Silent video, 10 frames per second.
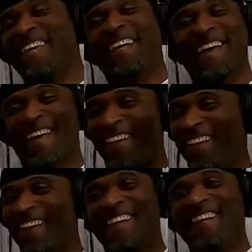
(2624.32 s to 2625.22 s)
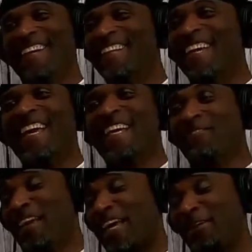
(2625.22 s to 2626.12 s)
get out
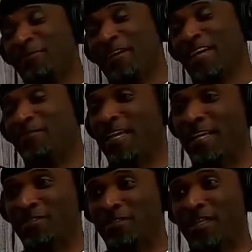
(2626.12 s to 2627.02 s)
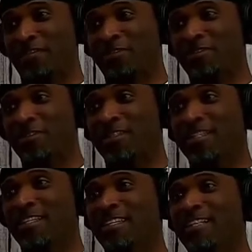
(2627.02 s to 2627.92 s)
and find him five thousand dollars. Oh
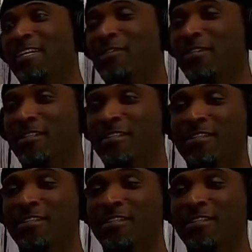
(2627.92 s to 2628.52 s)
man. You know,